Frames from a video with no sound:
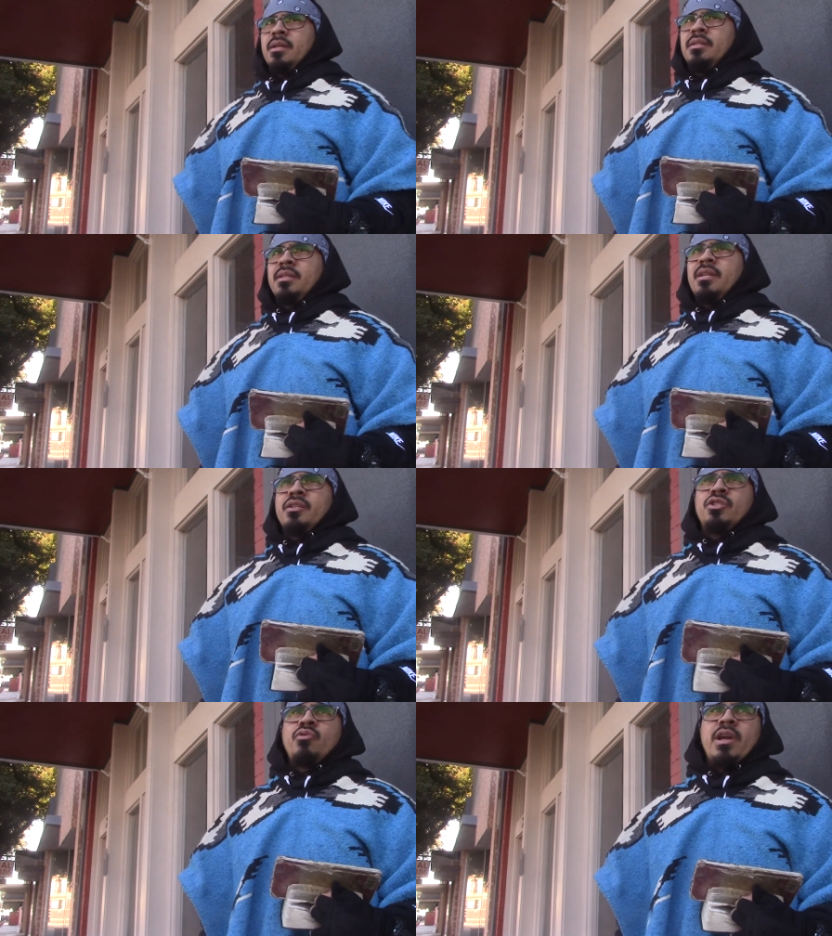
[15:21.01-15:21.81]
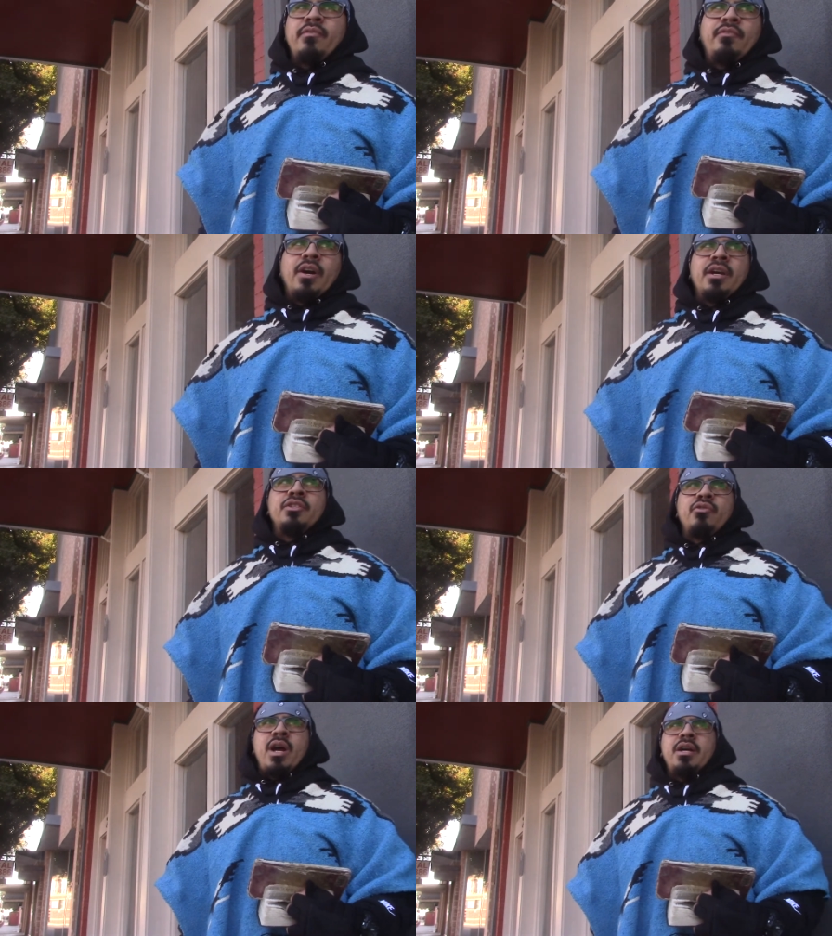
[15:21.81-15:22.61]
This city is straight
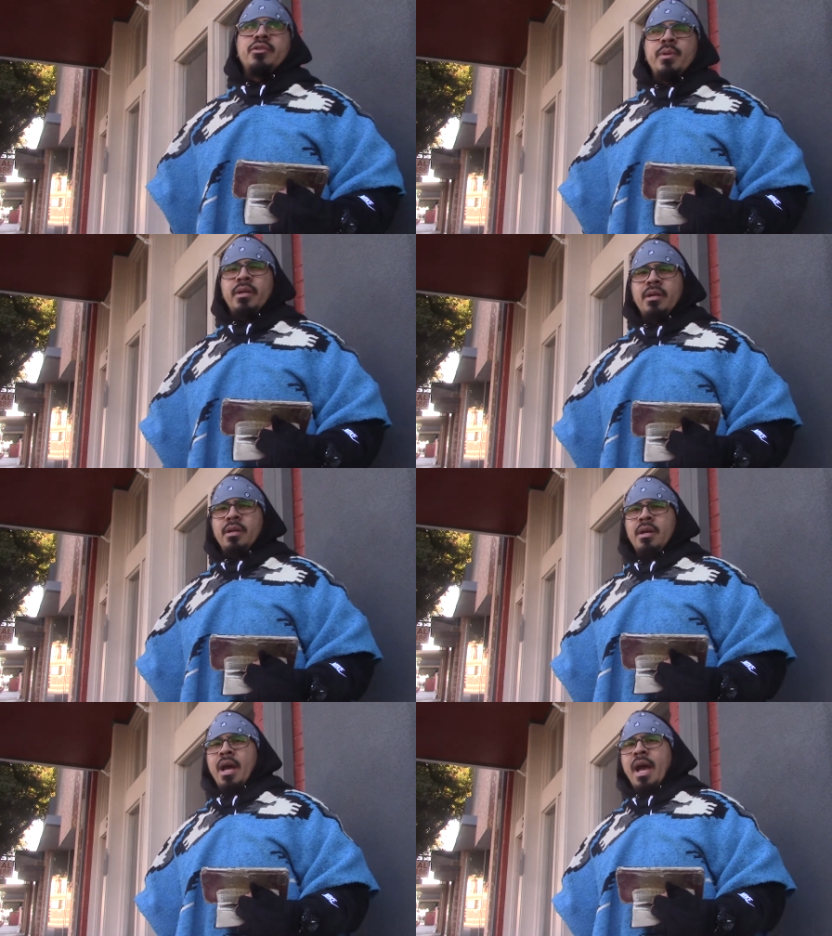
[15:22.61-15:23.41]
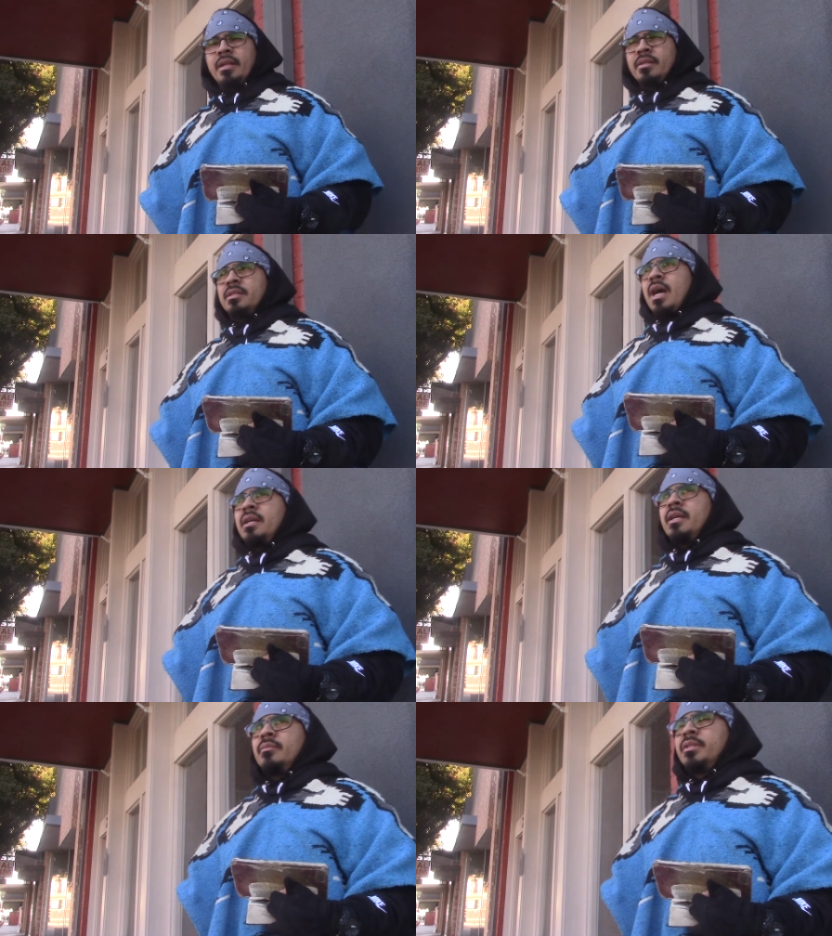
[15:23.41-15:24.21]
fucking trash, man. I hate this
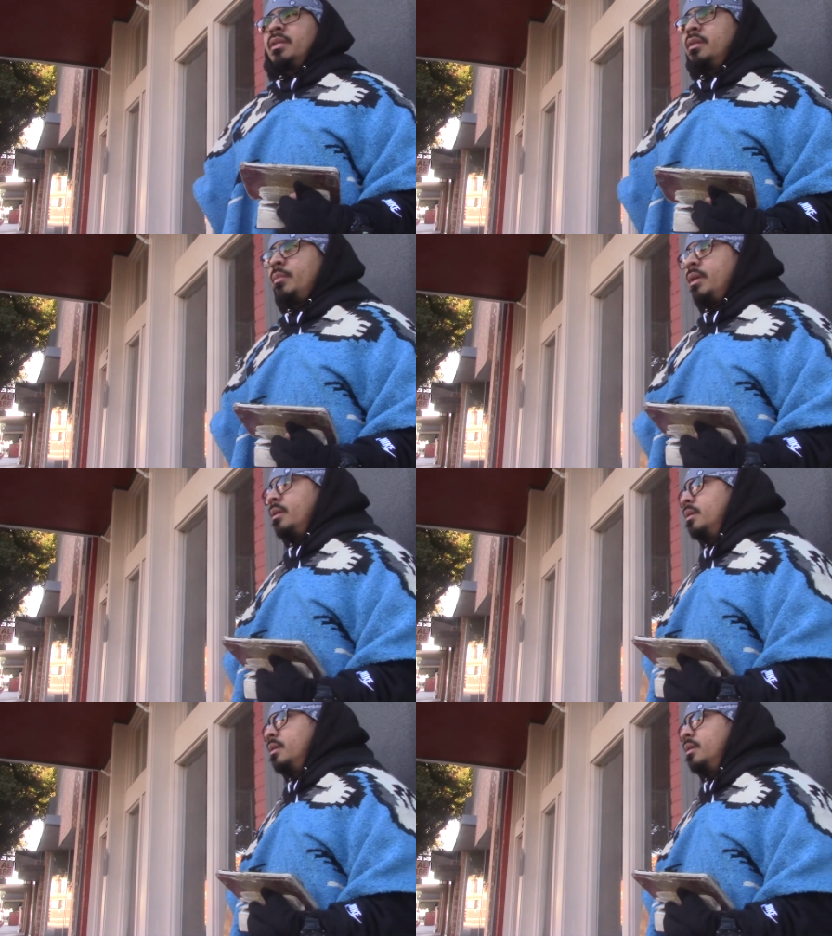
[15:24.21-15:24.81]
goddamn city, man.